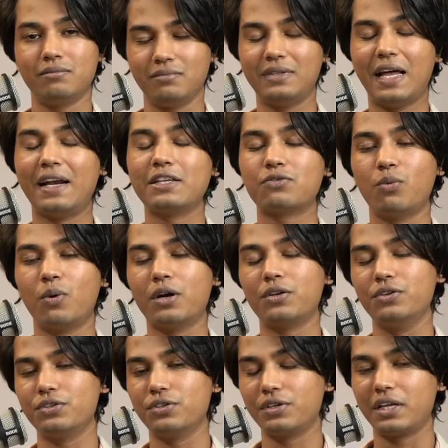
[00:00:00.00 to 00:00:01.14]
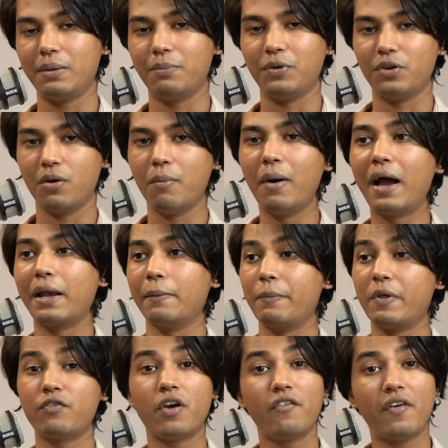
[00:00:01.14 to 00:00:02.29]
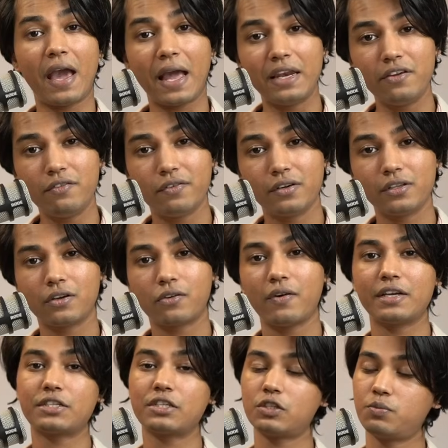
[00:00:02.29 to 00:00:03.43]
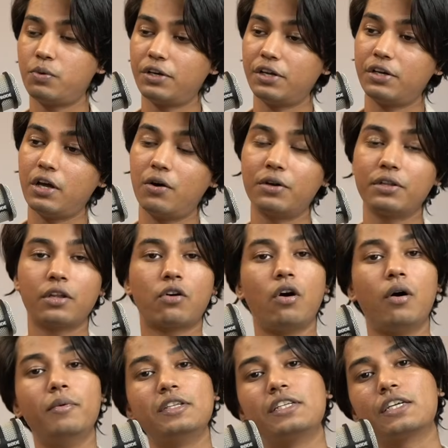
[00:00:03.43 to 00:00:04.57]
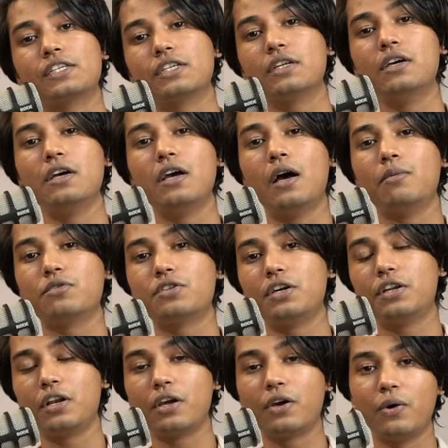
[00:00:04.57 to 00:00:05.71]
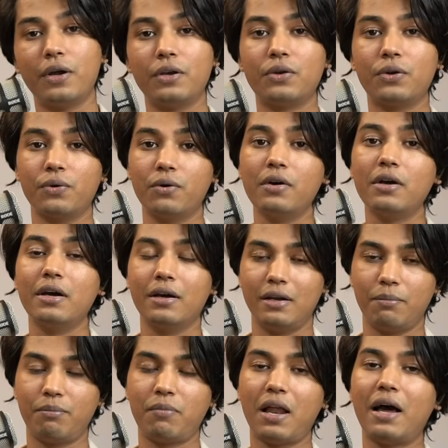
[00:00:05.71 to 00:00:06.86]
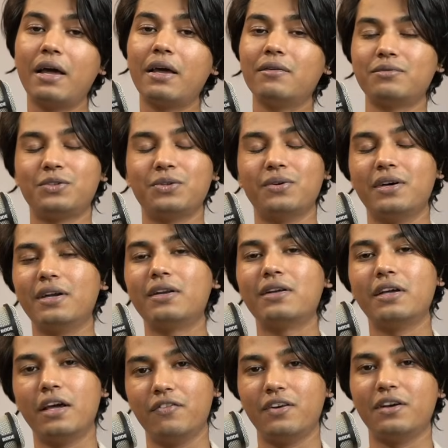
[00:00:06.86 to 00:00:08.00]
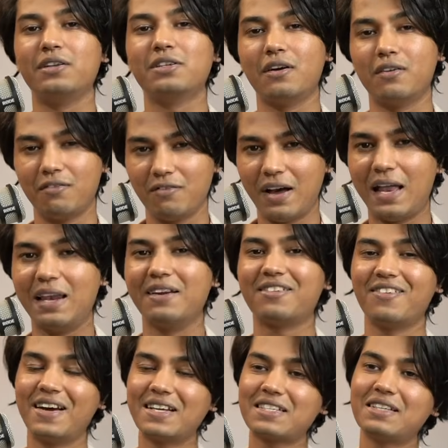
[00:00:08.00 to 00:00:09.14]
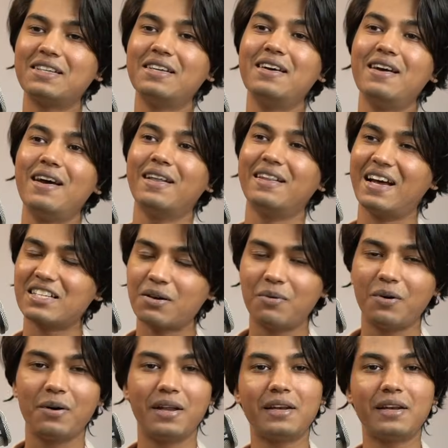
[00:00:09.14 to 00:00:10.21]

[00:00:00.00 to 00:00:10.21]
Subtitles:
that is what you should keep in your mind. If you have any further questions, put it down in the comment section. I'm certainly going to reply to it if it is a valid question. And that's about